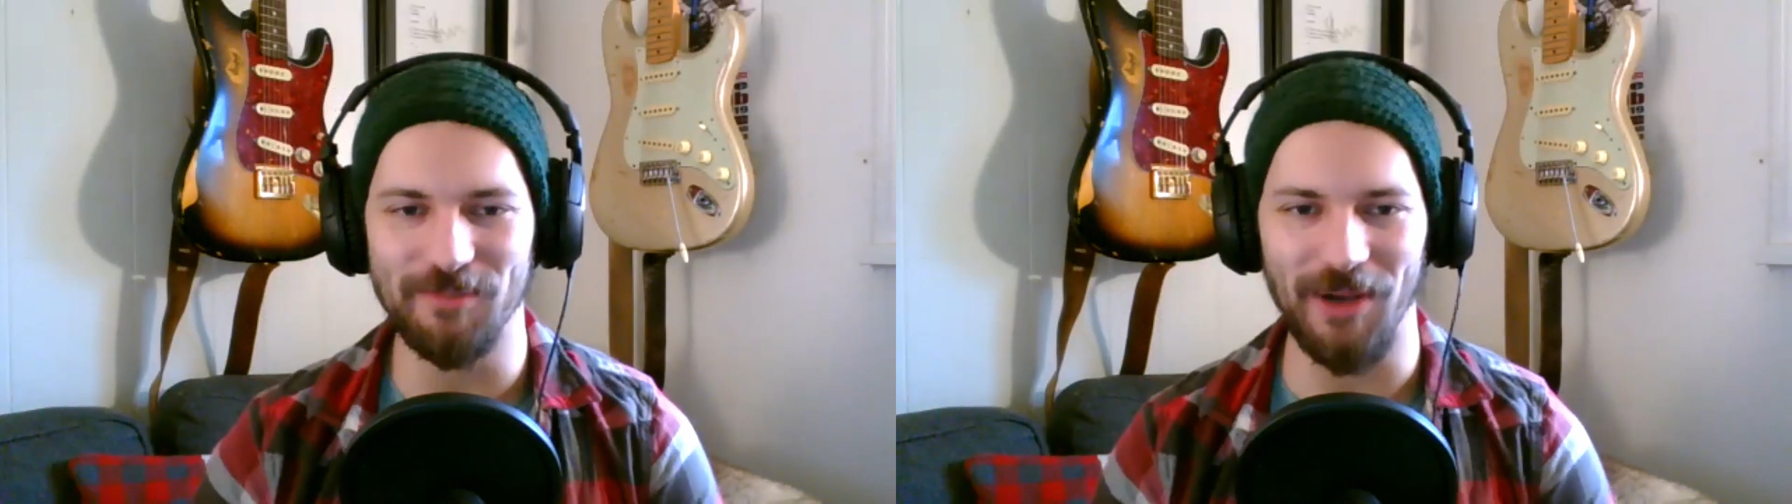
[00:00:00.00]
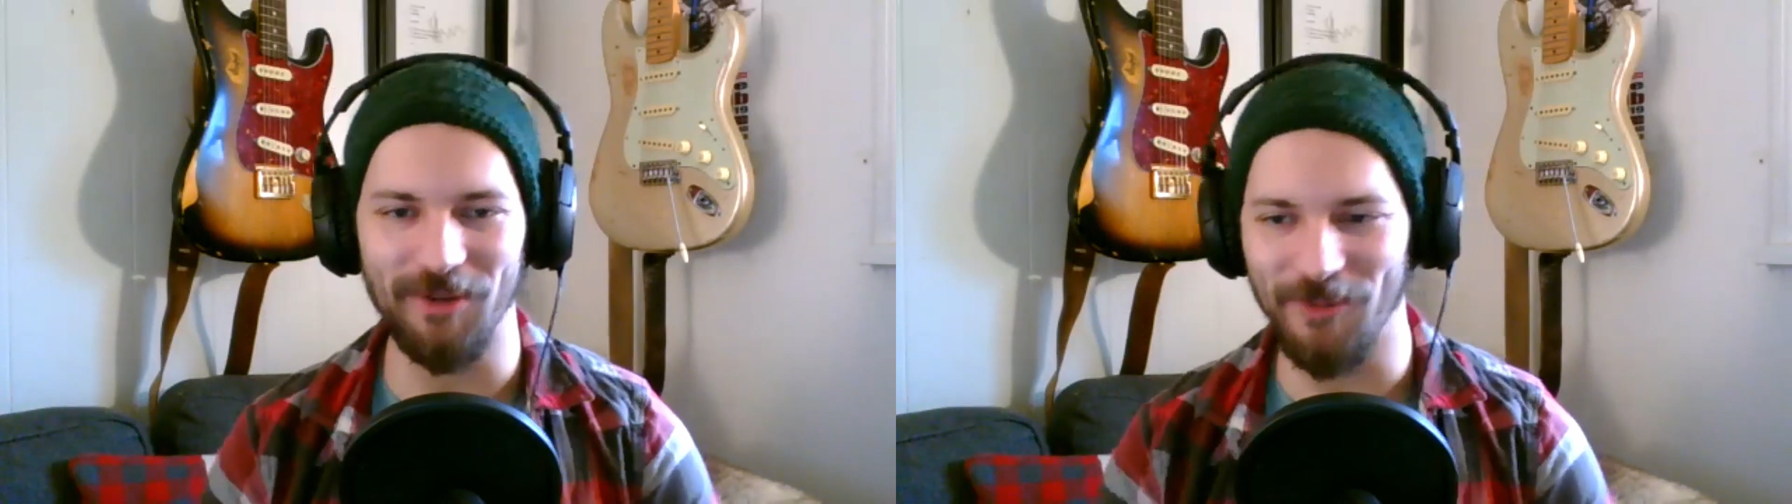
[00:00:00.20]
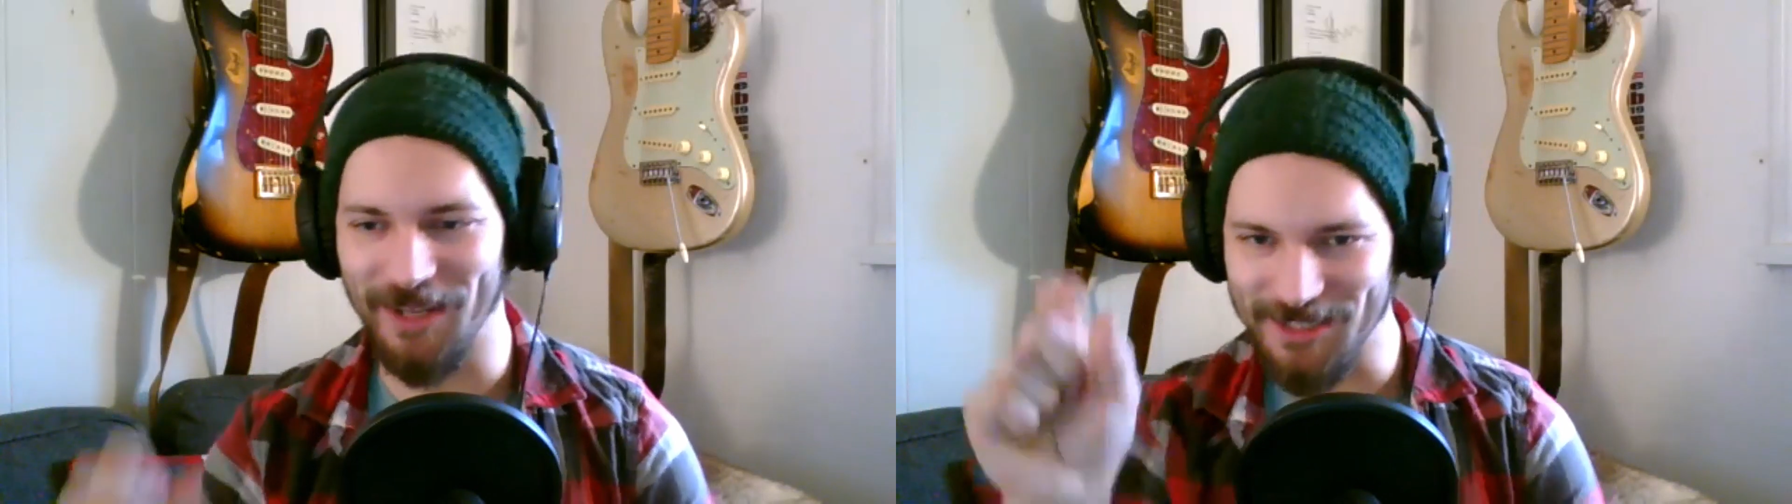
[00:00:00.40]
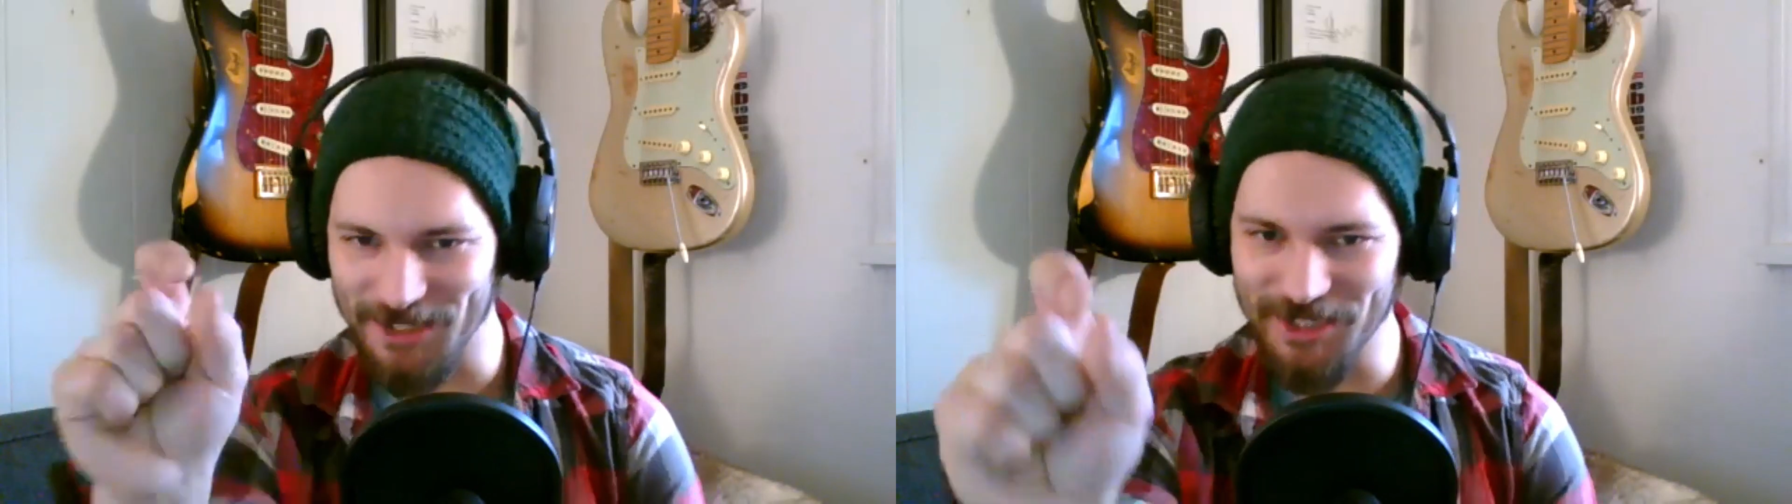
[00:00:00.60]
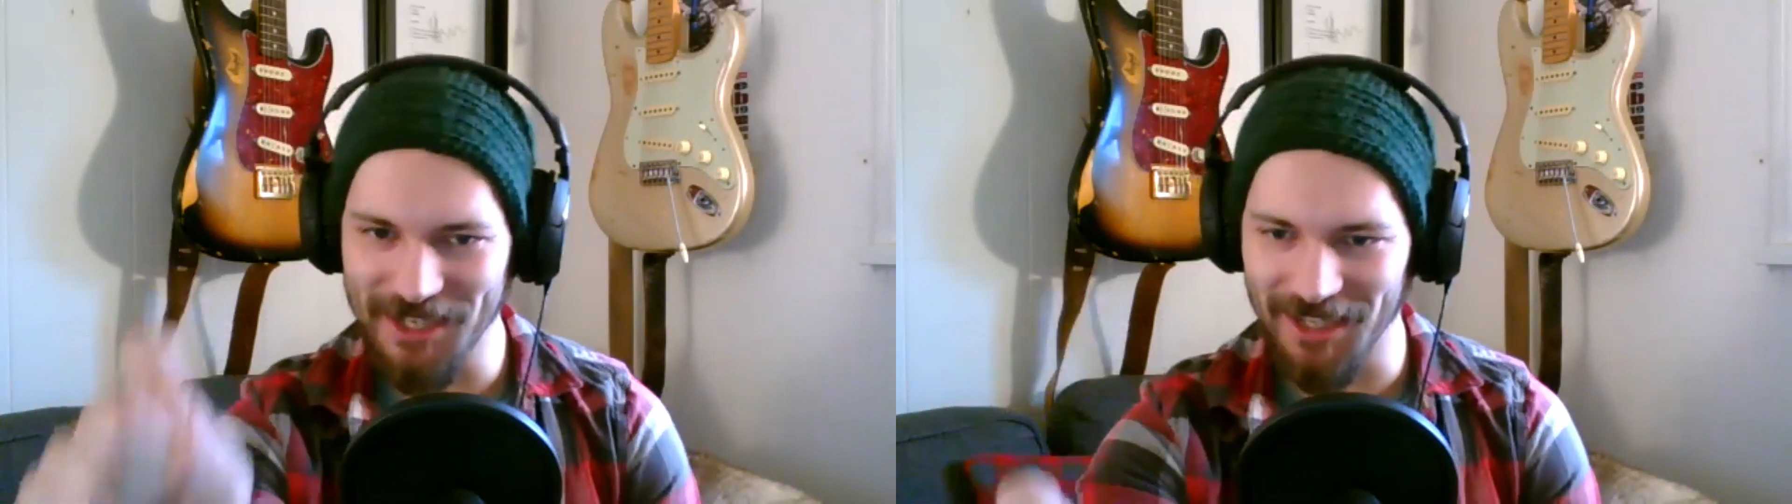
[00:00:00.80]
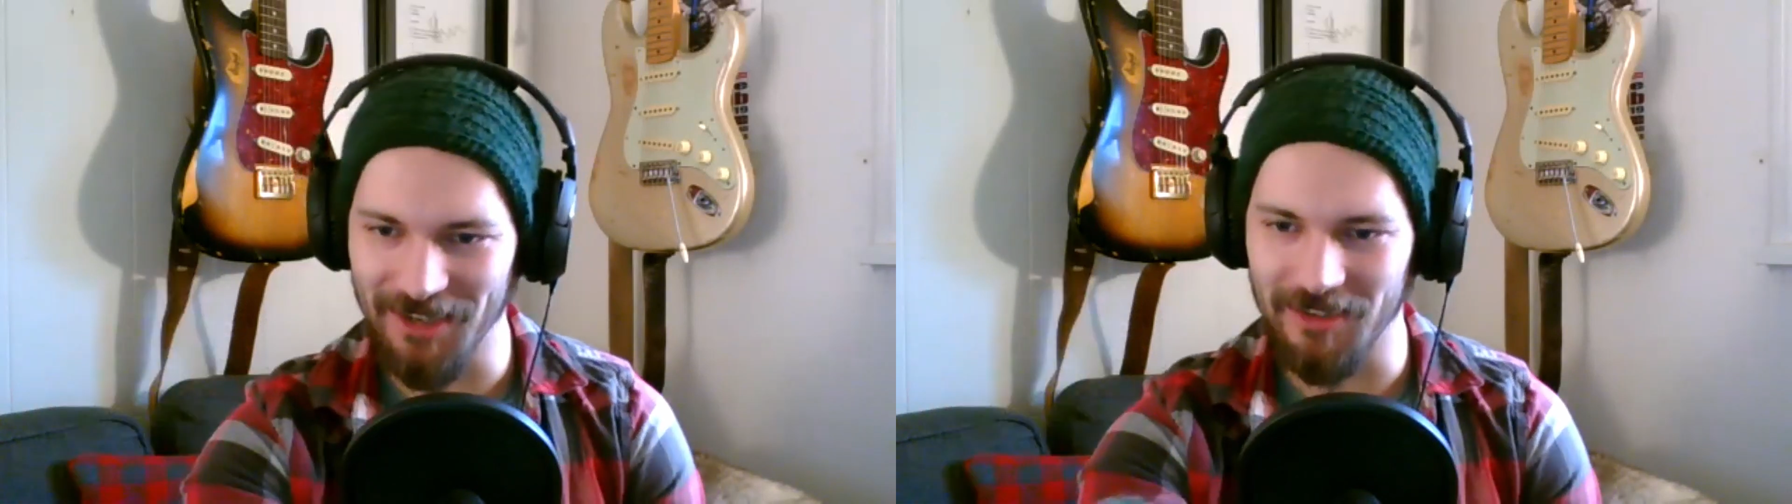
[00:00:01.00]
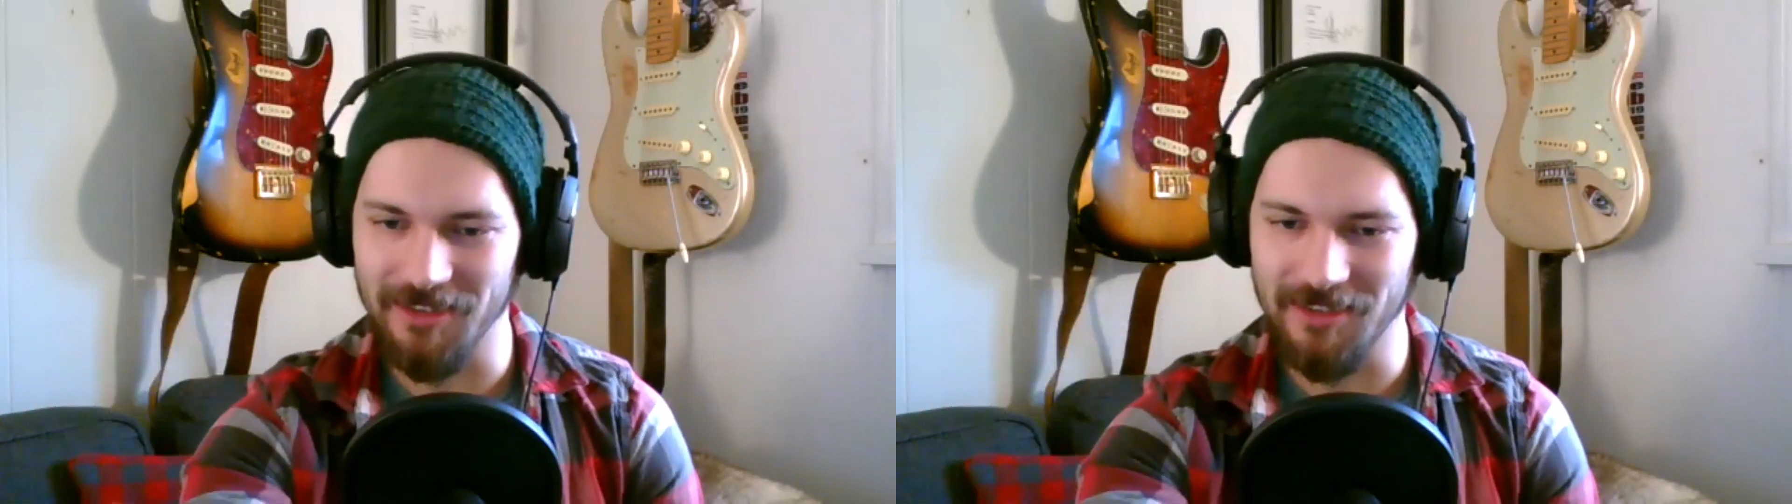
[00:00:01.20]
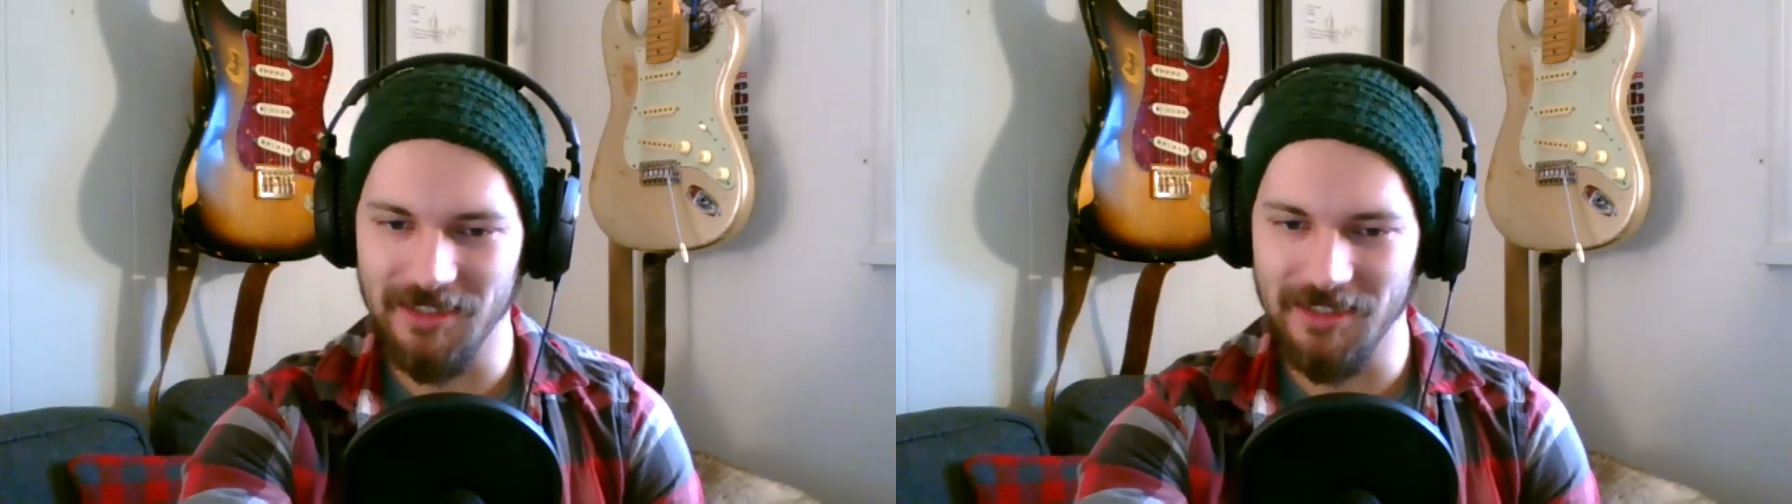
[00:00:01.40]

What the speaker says: But when it's just a little